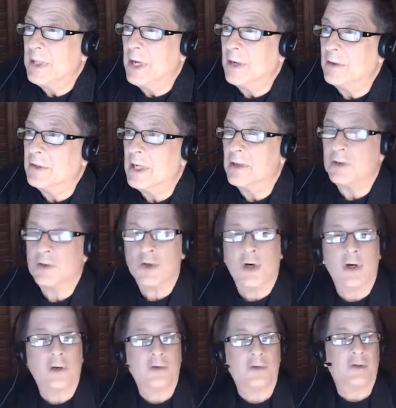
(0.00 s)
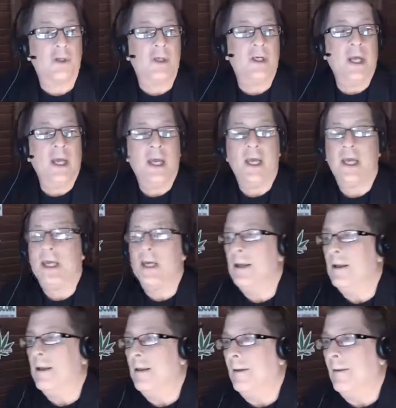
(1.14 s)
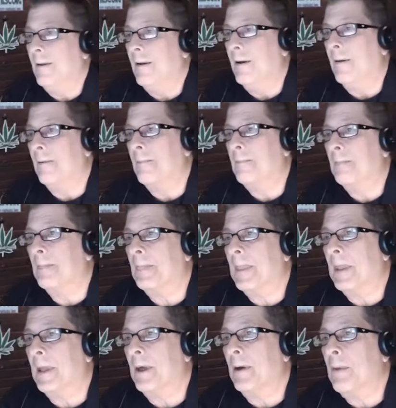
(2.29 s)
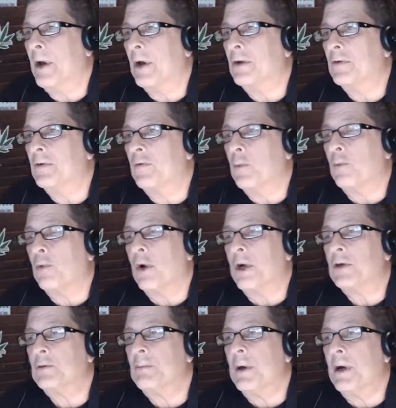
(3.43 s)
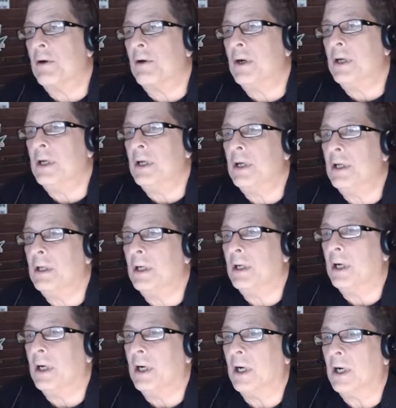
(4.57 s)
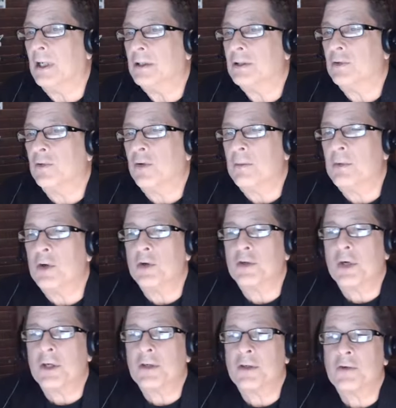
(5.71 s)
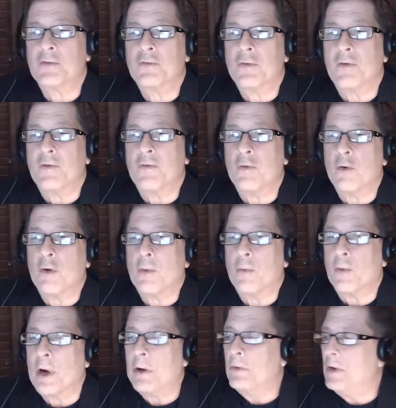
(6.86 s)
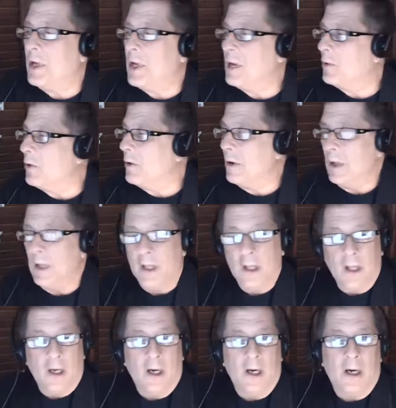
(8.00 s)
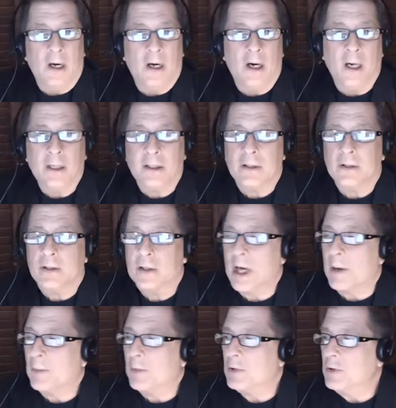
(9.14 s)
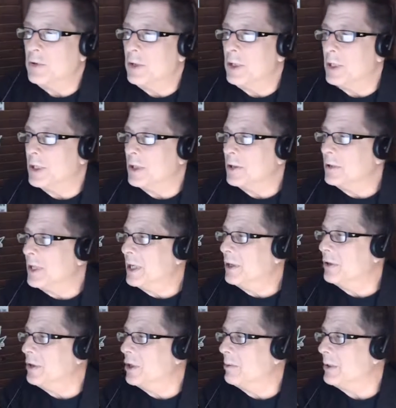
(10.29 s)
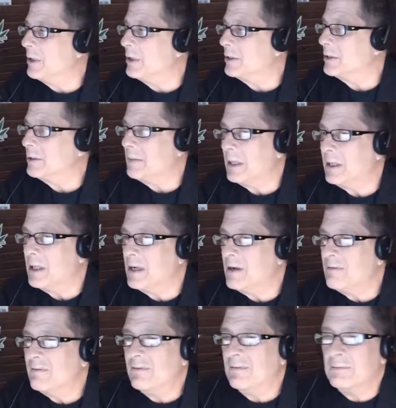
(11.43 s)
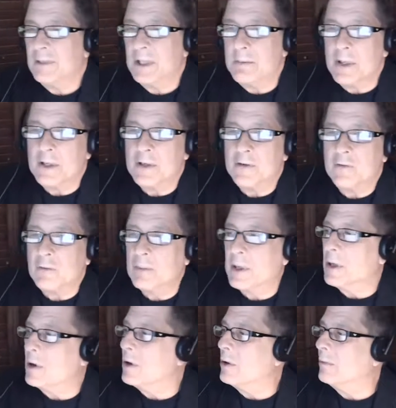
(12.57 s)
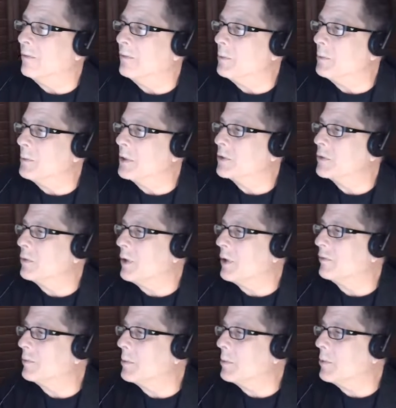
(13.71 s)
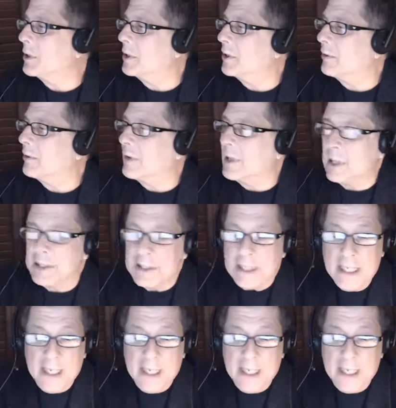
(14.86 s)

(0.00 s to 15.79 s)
downtown Charleston a um, Americans for Prosperity Criminal Justice Reform Roundtable. I took an opportunity to go down there because it's about 10 minutes from my home, a few minutes to walk from the parking garage,